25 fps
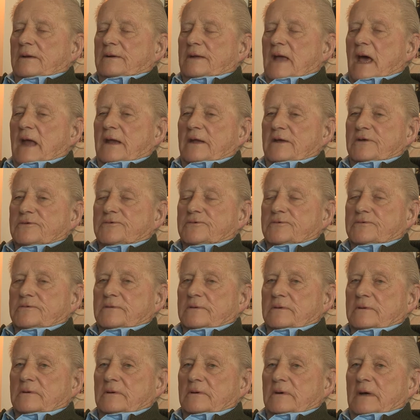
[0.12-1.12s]
Nannies,
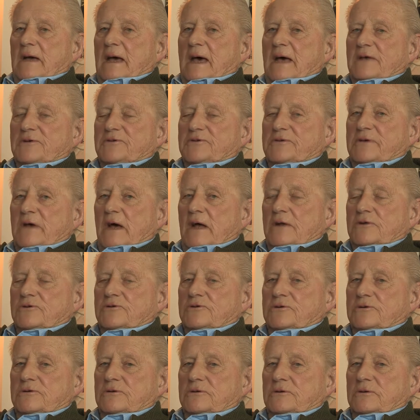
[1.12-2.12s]
as
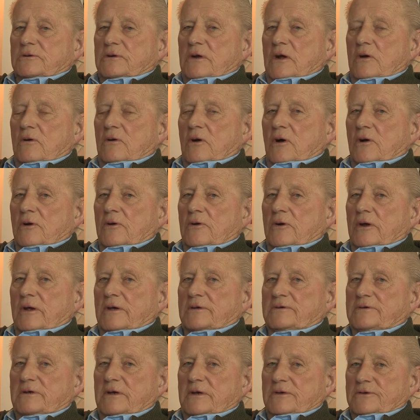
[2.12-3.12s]
such, no longer
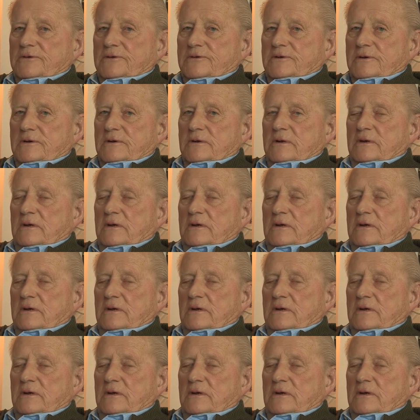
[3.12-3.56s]
exist.